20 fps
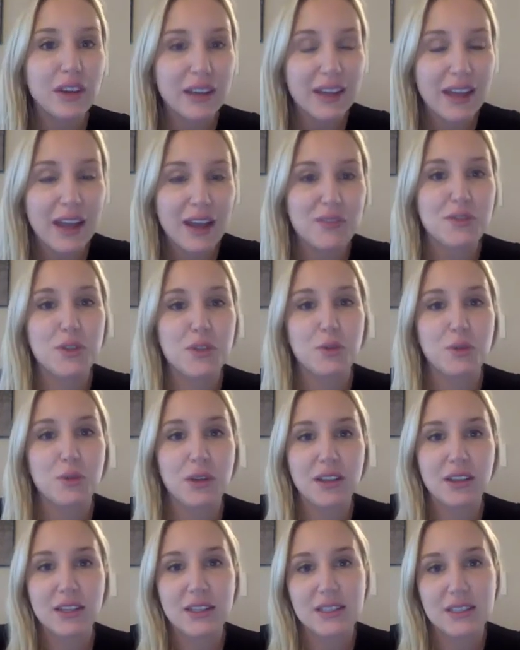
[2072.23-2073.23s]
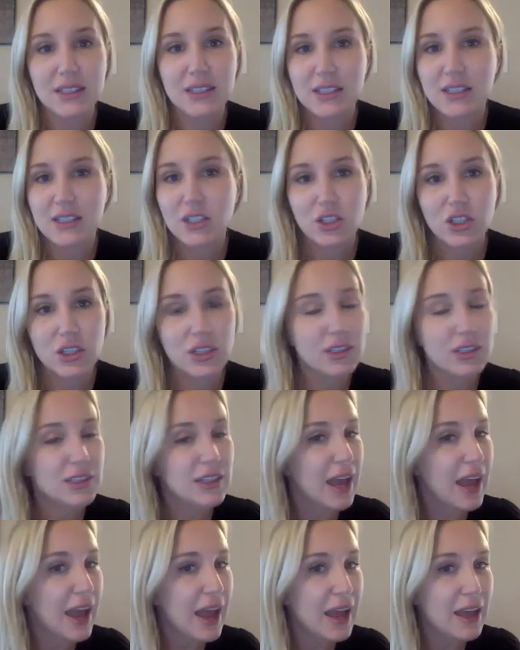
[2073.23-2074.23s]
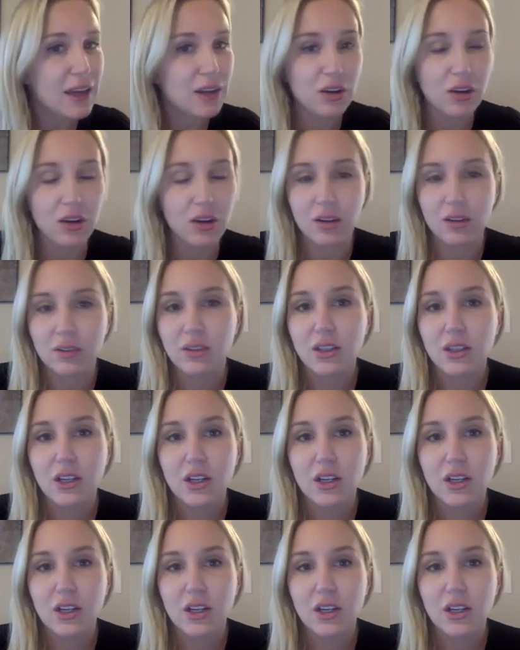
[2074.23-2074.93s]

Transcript: encounter one of these conditions at all.